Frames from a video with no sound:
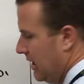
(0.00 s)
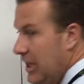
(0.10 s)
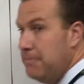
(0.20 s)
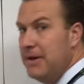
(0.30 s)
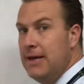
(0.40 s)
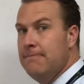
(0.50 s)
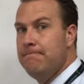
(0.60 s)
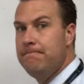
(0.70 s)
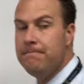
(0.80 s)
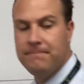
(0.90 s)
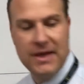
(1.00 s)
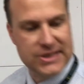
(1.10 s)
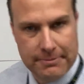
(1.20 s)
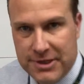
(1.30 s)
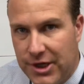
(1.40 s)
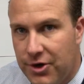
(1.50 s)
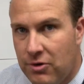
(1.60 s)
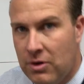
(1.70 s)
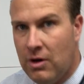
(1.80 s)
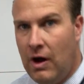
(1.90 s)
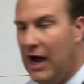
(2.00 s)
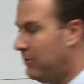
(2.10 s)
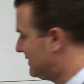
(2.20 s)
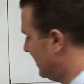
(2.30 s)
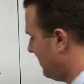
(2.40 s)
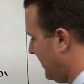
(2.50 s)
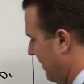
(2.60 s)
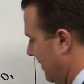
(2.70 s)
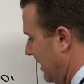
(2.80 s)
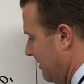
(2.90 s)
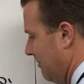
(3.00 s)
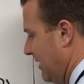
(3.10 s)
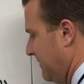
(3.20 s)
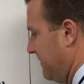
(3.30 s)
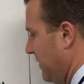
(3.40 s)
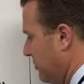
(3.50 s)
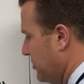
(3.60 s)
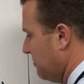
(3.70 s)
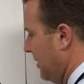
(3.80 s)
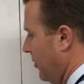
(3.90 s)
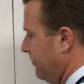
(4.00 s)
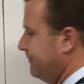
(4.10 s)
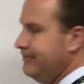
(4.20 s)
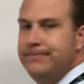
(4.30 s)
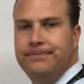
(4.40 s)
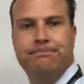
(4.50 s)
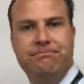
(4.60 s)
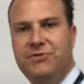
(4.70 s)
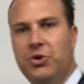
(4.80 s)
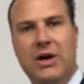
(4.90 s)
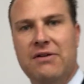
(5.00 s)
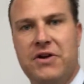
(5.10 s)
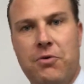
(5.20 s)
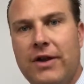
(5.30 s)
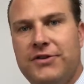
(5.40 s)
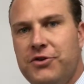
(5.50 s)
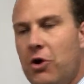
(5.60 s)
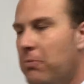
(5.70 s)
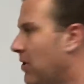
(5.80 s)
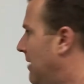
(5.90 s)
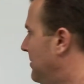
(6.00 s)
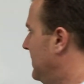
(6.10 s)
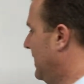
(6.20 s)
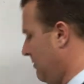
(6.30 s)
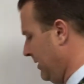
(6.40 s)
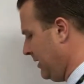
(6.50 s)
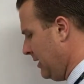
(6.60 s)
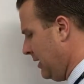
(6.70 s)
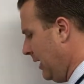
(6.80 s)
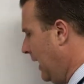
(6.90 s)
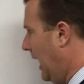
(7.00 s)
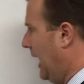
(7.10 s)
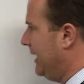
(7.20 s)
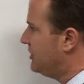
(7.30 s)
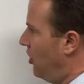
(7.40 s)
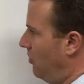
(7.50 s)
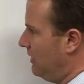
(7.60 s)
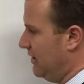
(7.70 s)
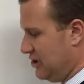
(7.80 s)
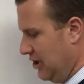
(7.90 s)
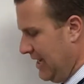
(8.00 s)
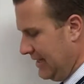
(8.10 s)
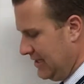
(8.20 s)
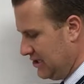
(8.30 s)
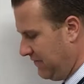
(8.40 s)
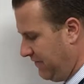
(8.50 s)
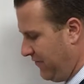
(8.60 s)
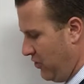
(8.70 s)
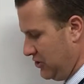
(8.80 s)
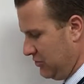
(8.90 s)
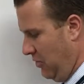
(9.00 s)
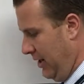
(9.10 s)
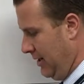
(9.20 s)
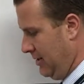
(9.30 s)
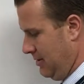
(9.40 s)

EP. It's up to you. I would stick with ME, but if it floats your boat, do whatever you want to, no problem in that one. So let's look at this first one.